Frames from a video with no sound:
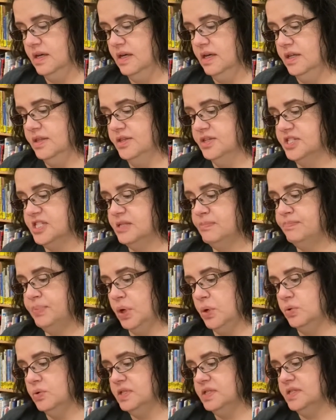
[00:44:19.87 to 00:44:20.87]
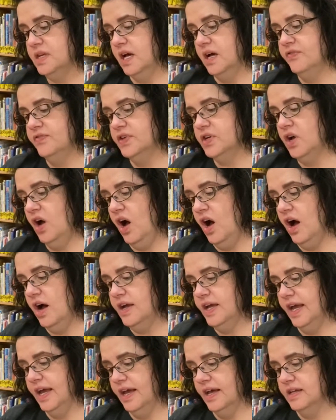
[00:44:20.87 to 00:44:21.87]
The spokes of the
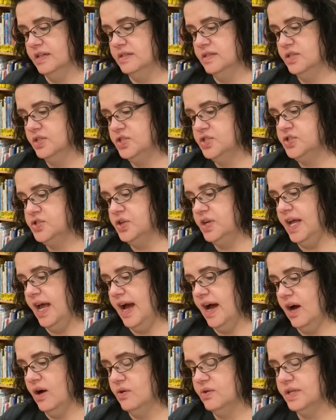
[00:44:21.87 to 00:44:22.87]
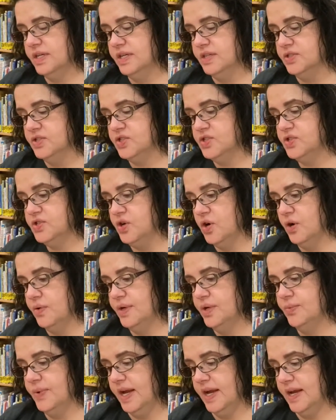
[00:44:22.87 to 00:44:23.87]
coghead stood out in
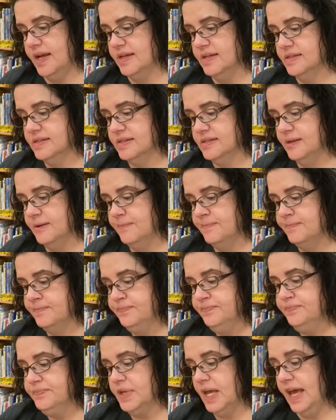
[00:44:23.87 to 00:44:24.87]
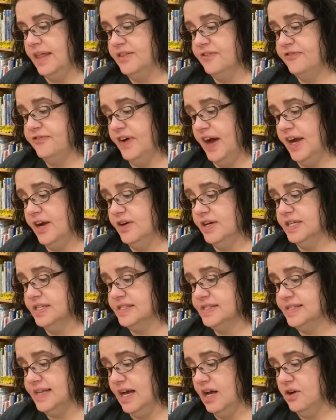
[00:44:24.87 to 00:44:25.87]
starry rays, and the fire
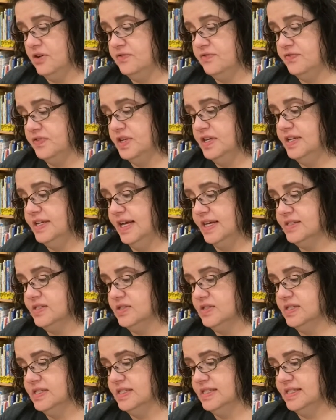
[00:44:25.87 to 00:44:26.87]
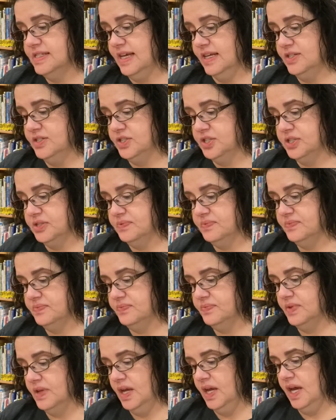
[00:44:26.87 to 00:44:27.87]
itself nestled in the center.
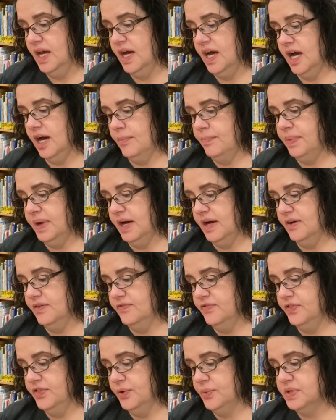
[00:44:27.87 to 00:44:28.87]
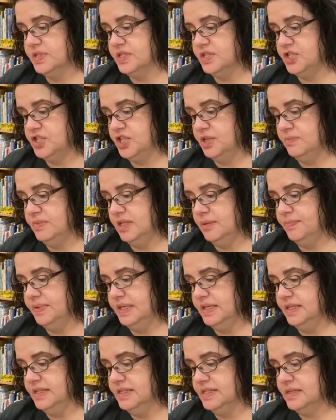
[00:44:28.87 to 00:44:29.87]
Above, there was a chimney
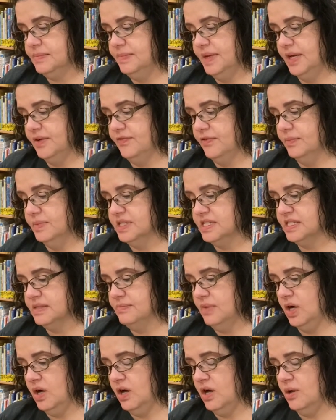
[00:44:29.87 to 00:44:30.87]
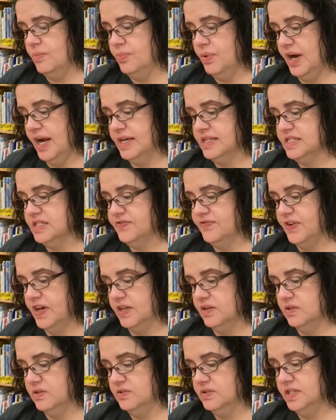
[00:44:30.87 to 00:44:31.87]
piece made from a small brass
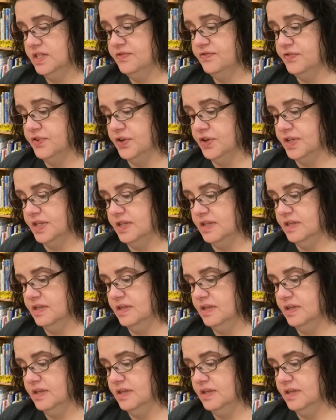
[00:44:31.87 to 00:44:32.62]
funnel inverted.